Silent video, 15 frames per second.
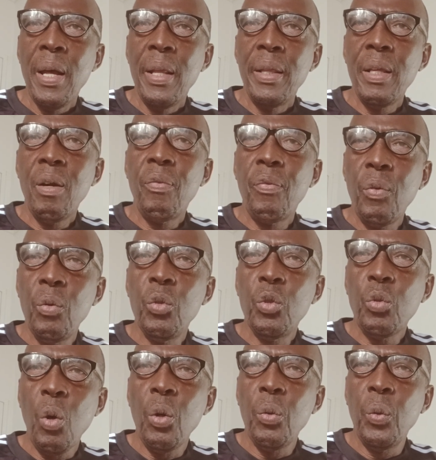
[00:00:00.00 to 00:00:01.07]
The full
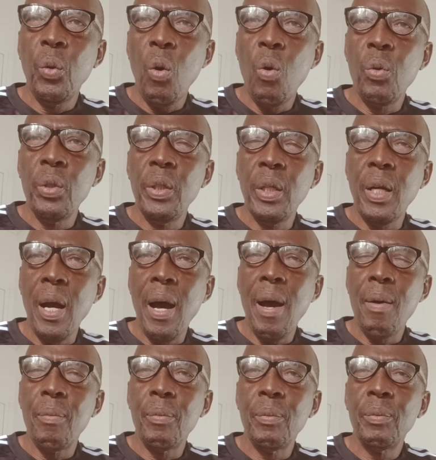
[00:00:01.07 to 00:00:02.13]
story will only
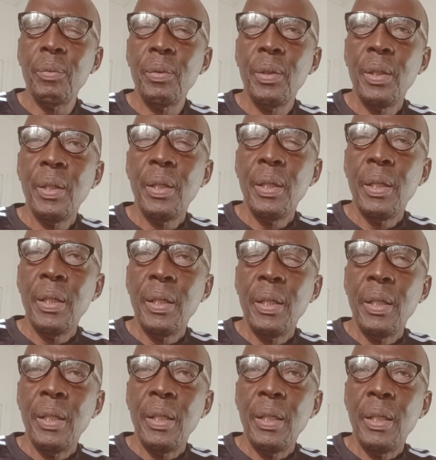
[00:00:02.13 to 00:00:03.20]
come
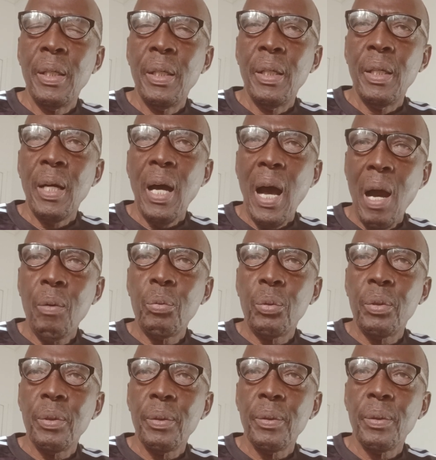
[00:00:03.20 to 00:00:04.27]

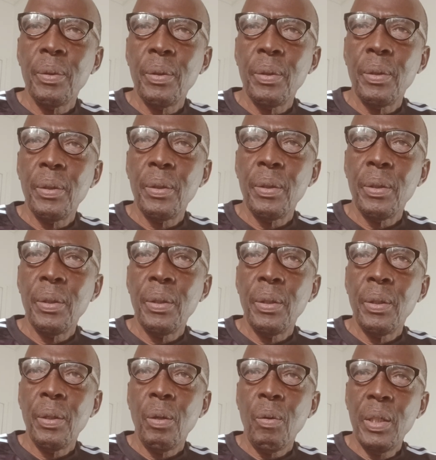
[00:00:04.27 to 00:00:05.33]
out
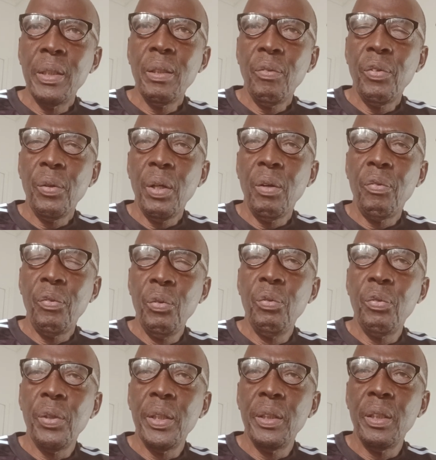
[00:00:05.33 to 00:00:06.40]
once a full
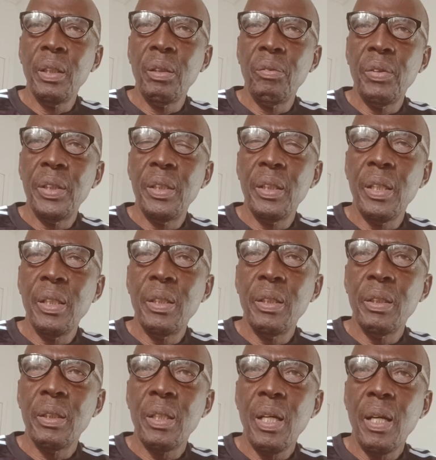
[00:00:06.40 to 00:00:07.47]
forensic investigation
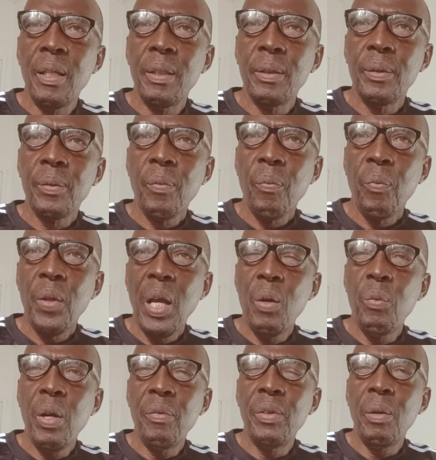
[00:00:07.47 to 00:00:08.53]
is done. And
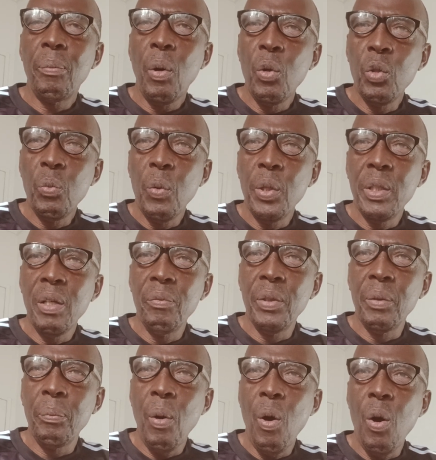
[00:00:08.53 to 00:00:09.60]
we have the post-mortem
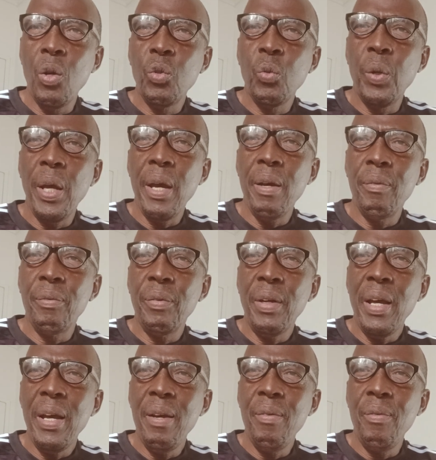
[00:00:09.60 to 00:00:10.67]
reports, we have
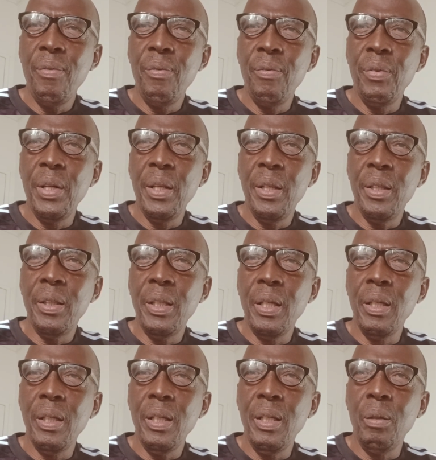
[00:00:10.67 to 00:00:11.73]

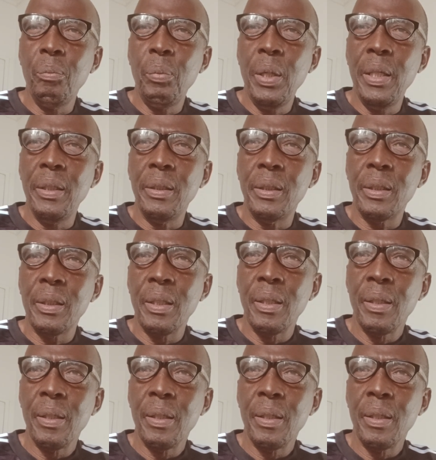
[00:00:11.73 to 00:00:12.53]
everything in place